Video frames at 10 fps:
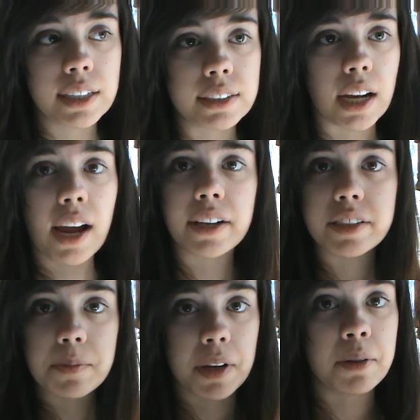
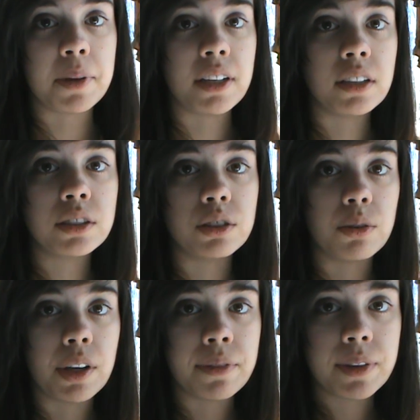tags maybe, so
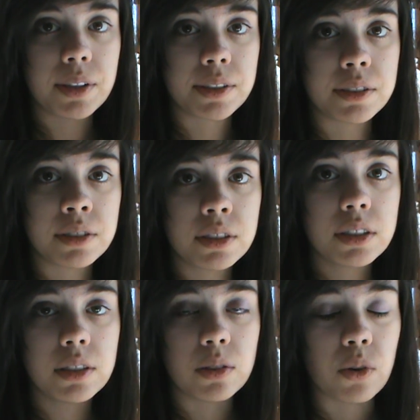if there's,
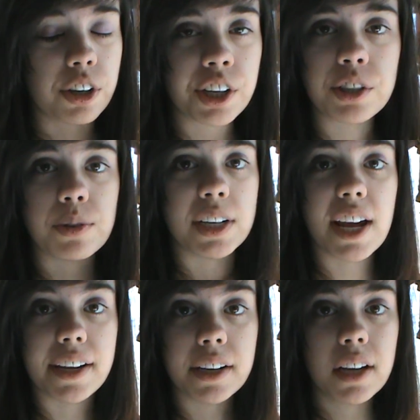or
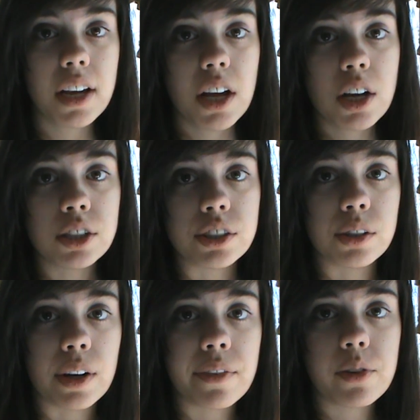Q&A.
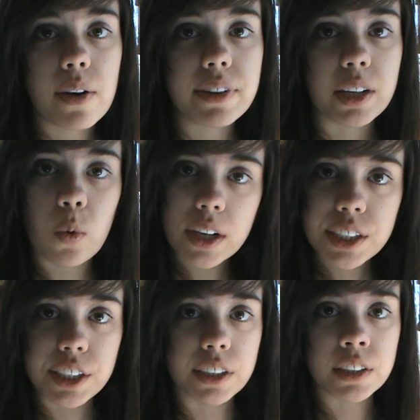So if you have any
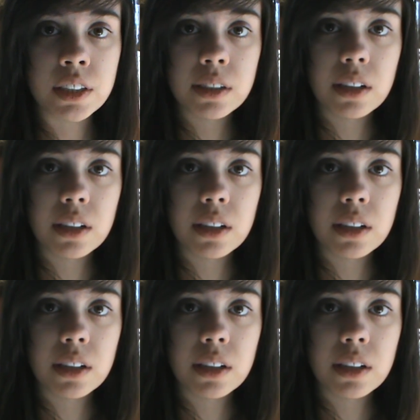questions,